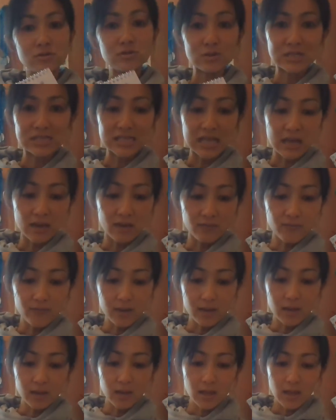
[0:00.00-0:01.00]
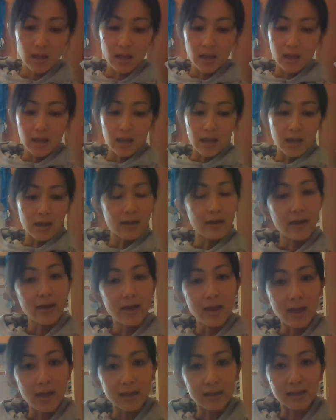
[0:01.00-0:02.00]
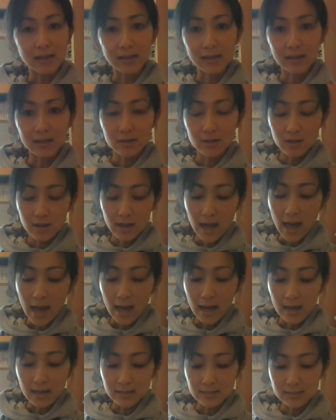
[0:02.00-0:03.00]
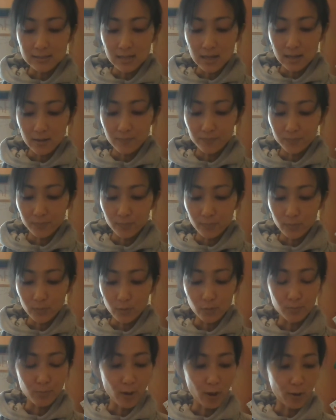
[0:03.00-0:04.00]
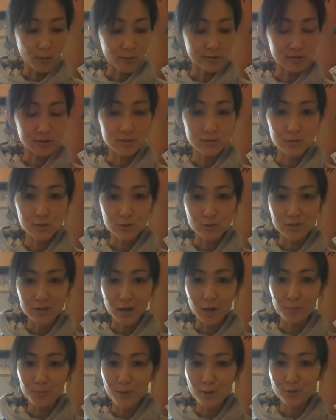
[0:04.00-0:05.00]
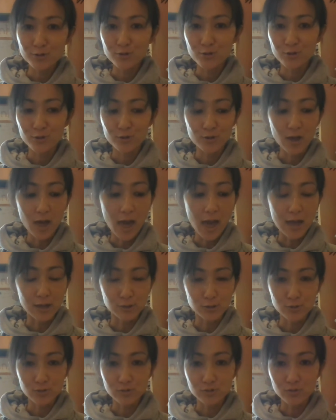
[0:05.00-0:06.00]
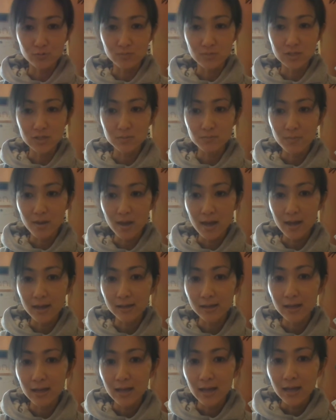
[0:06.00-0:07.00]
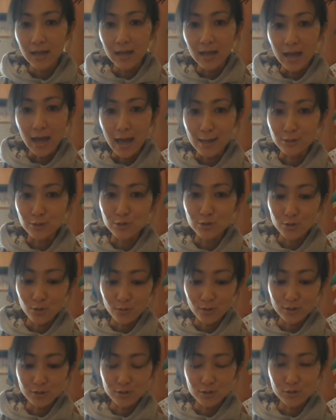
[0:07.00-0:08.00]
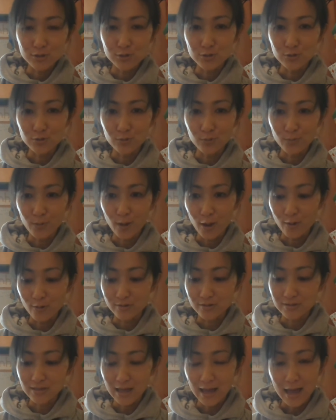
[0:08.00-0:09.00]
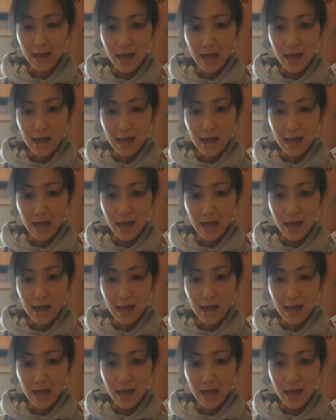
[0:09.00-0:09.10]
you save it and ask your parents to take a picture and show it to Miss Mac and show it to your parents